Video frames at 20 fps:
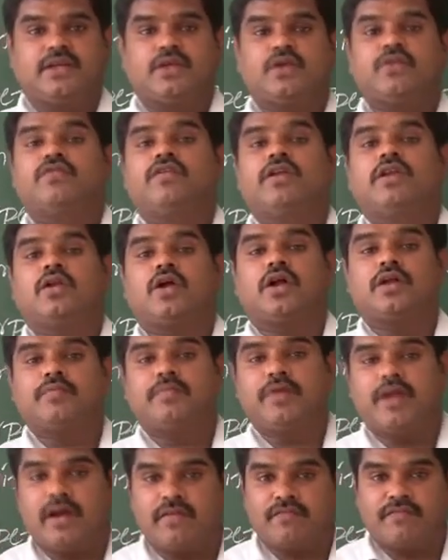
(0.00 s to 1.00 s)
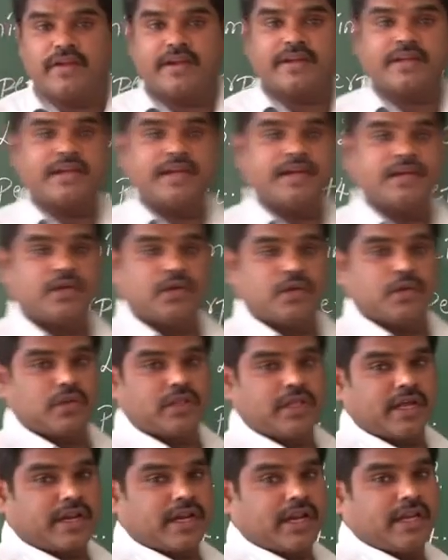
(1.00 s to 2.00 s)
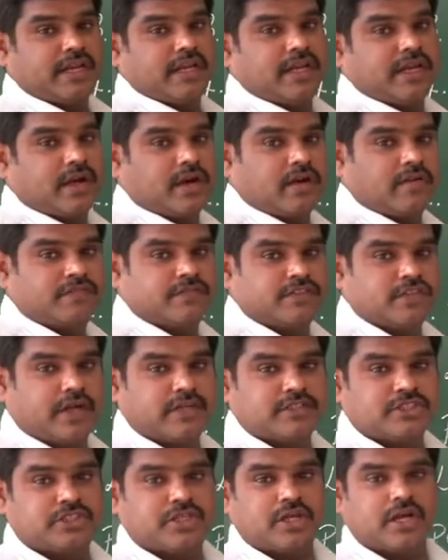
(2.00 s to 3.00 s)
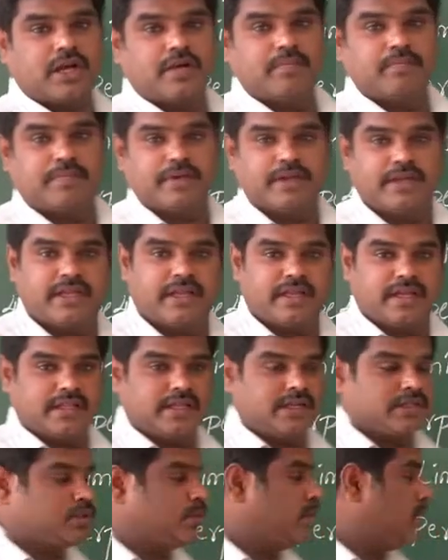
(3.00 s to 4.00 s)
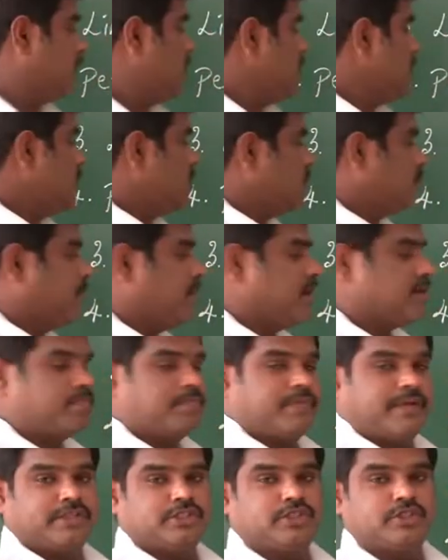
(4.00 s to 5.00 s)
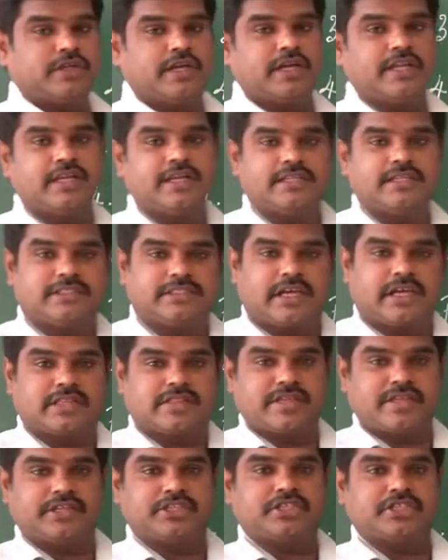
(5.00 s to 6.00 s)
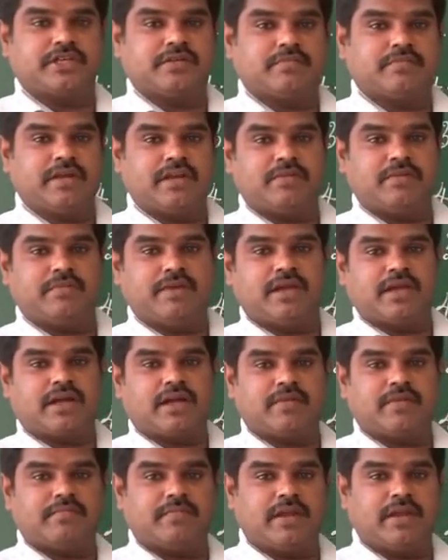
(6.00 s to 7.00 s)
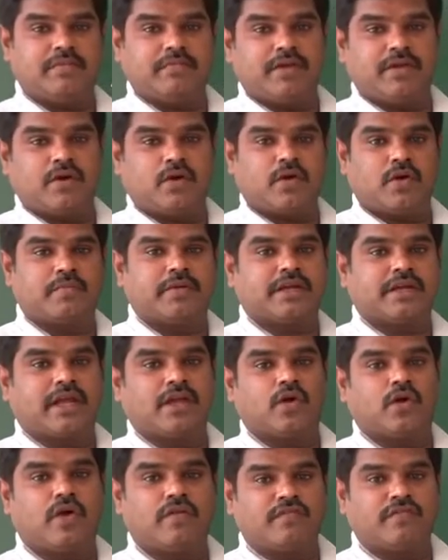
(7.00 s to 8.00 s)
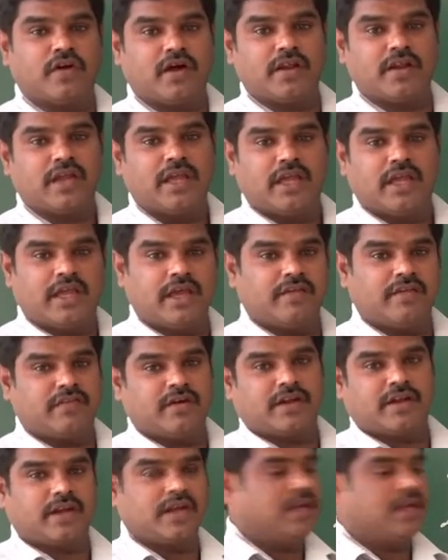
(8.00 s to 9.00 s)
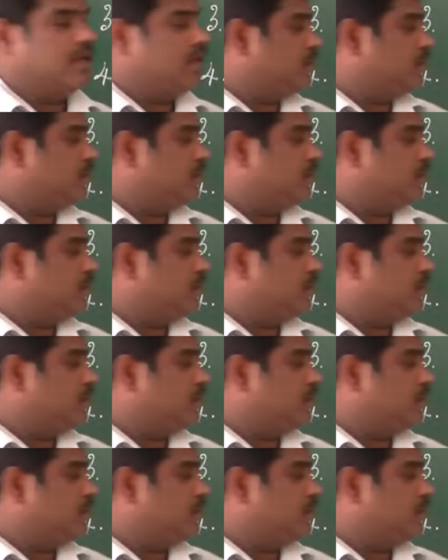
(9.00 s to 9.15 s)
Will not be affected to the running of Giant Stock Company. That's what. Perpetual succession. Men may come, men may go, but I go forever.